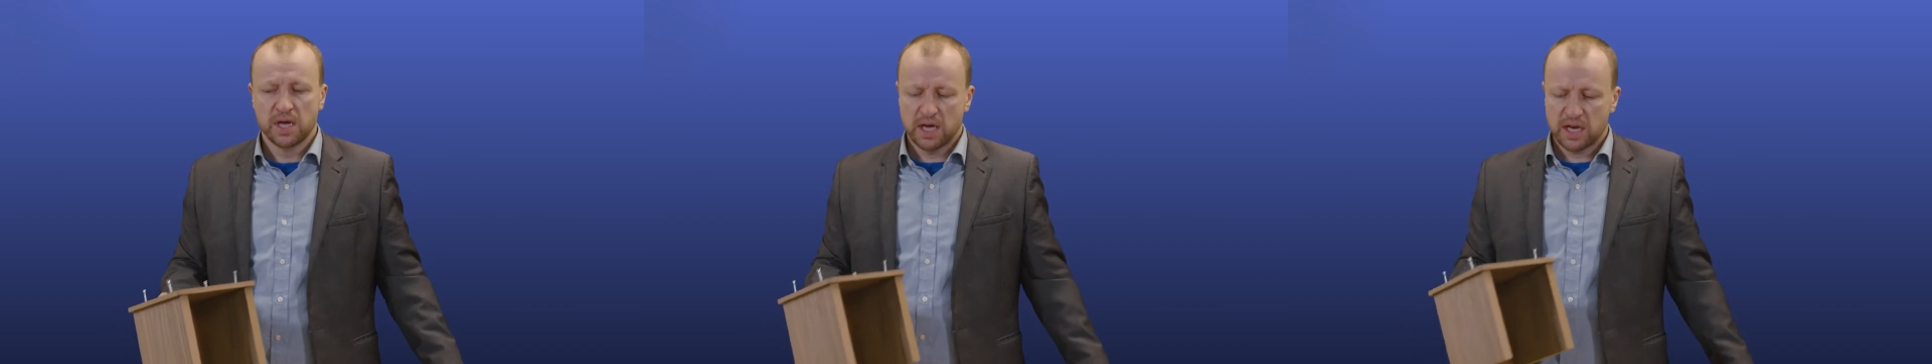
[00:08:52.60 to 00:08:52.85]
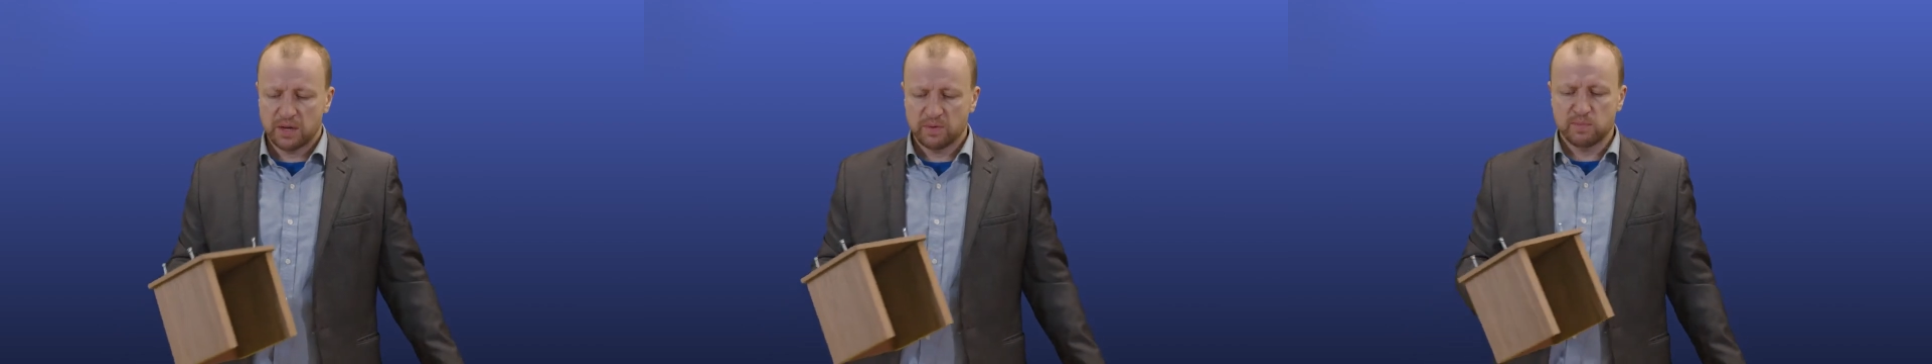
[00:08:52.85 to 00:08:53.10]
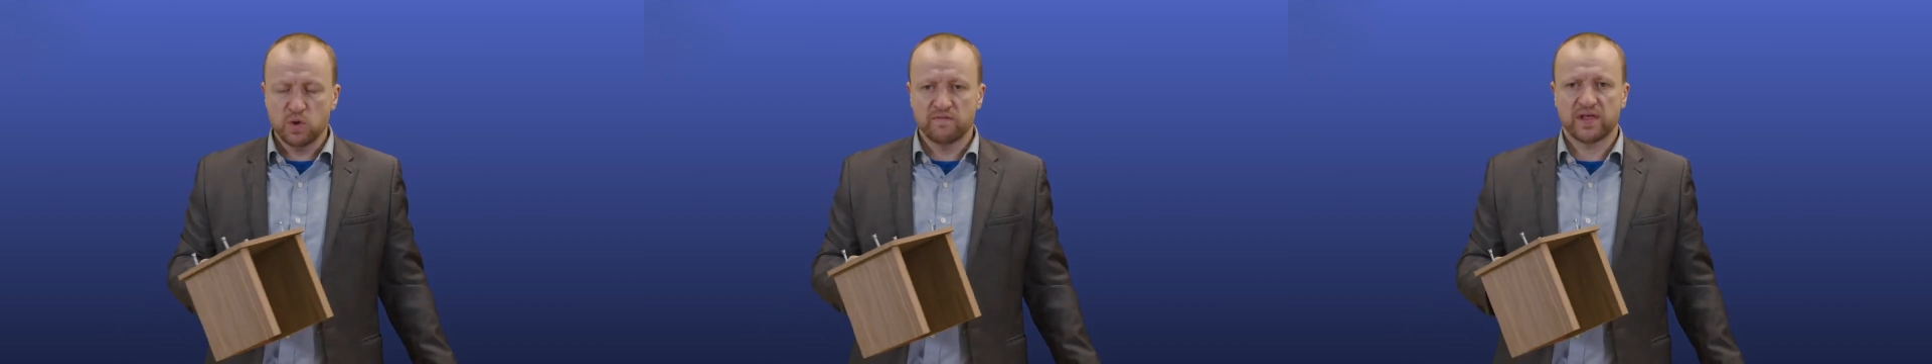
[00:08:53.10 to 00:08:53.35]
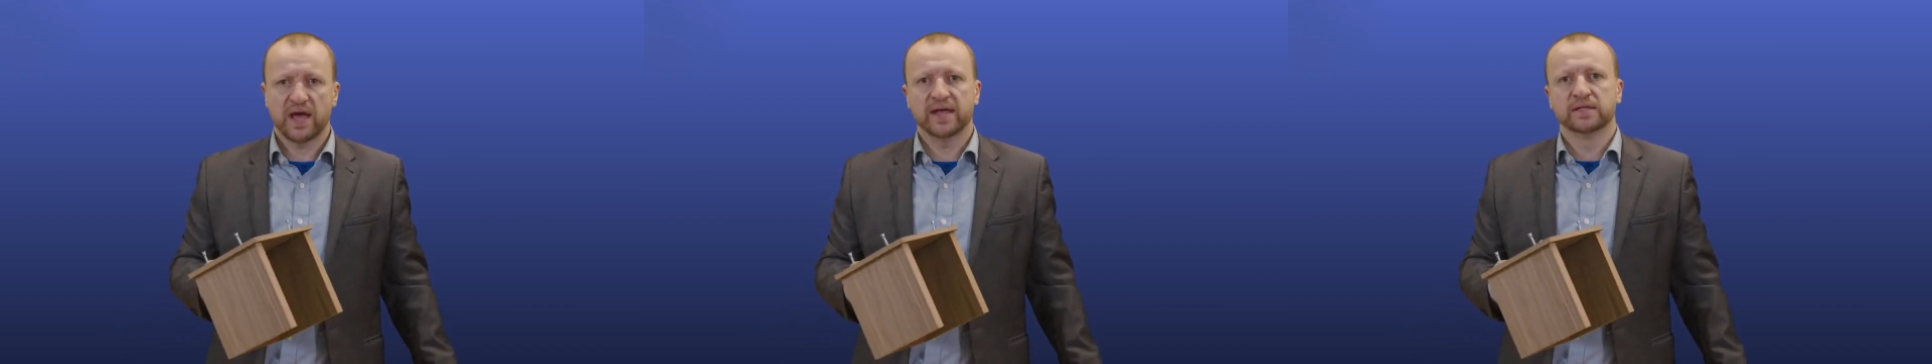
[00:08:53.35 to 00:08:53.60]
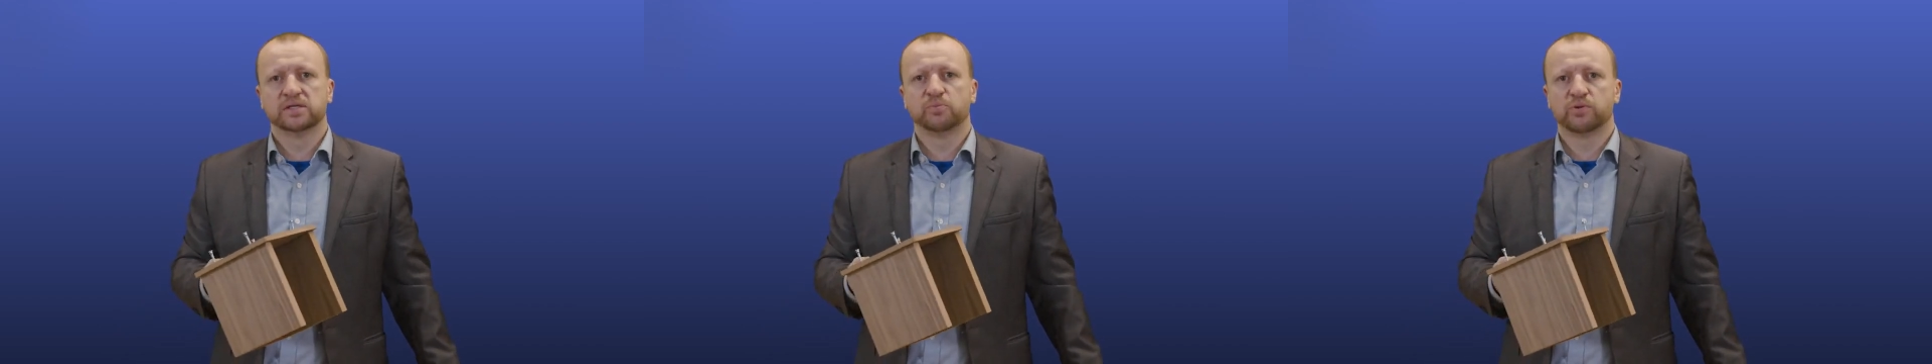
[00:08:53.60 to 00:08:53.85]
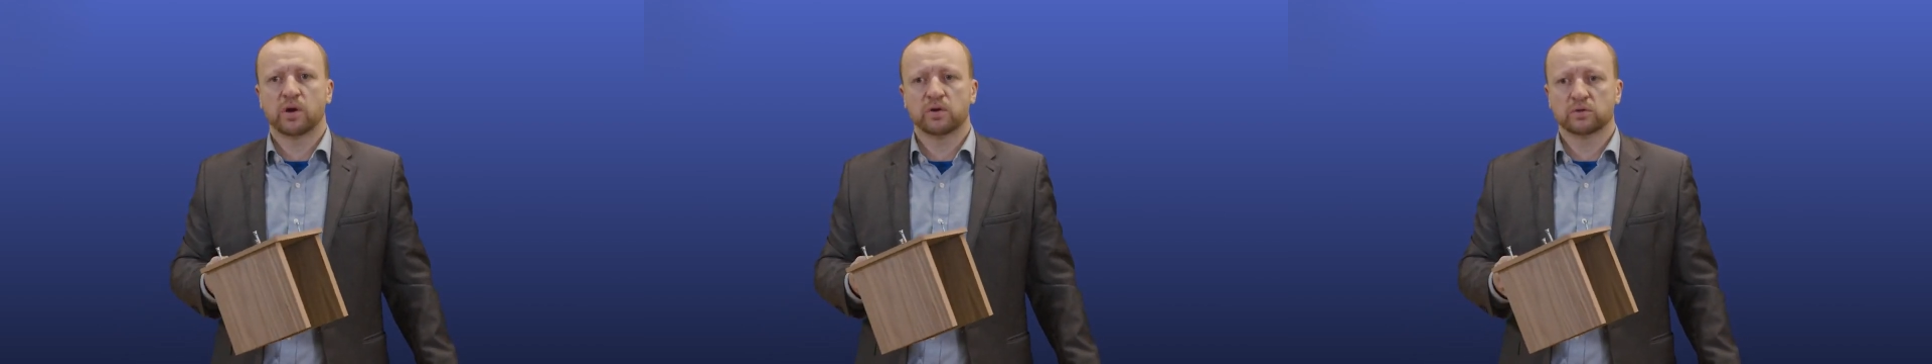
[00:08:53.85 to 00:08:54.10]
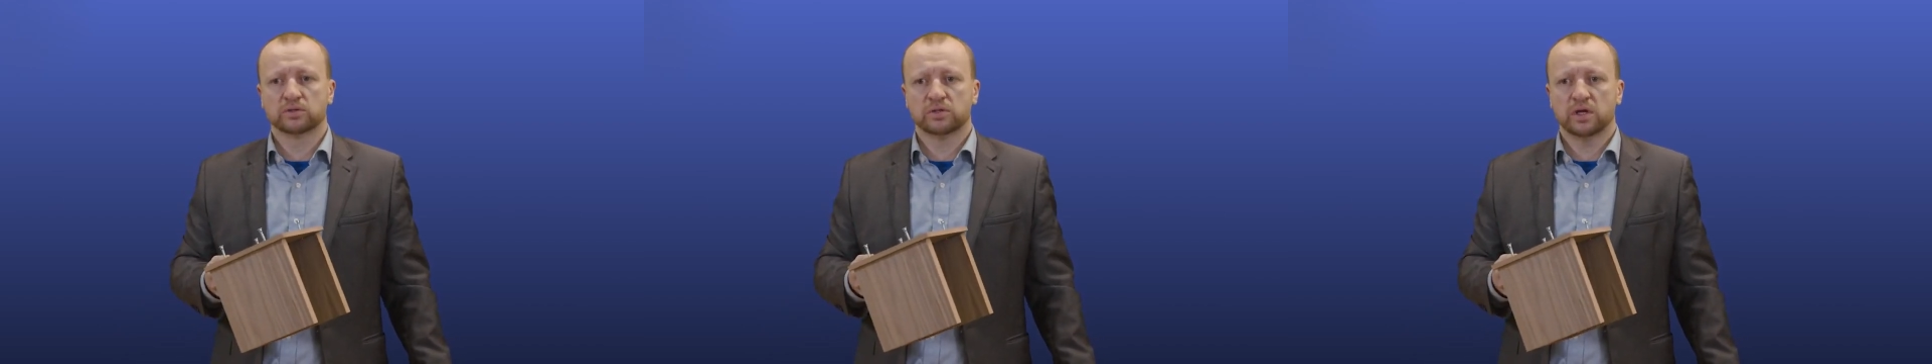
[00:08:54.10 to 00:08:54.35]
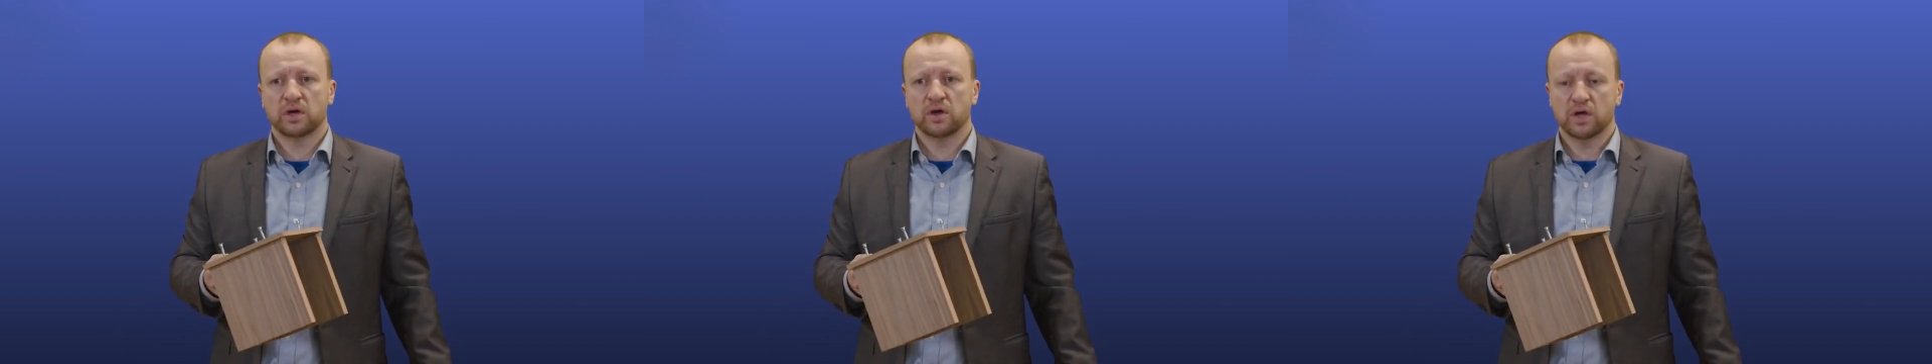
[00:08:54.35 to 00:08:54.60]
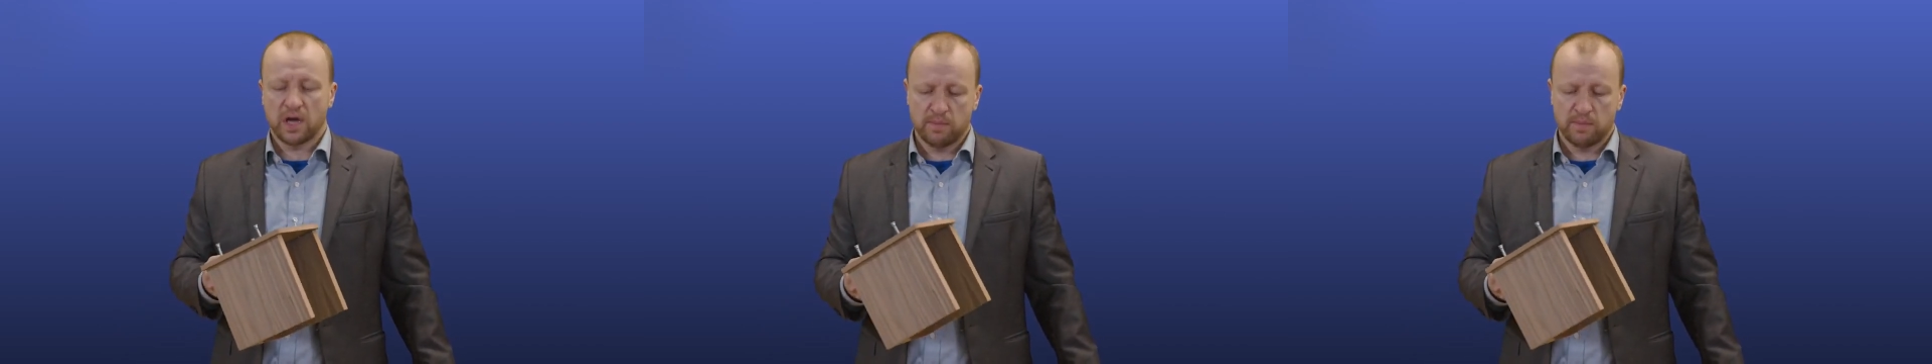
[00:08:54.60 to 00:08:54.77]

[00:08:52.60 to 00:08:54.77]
And then we move that into products that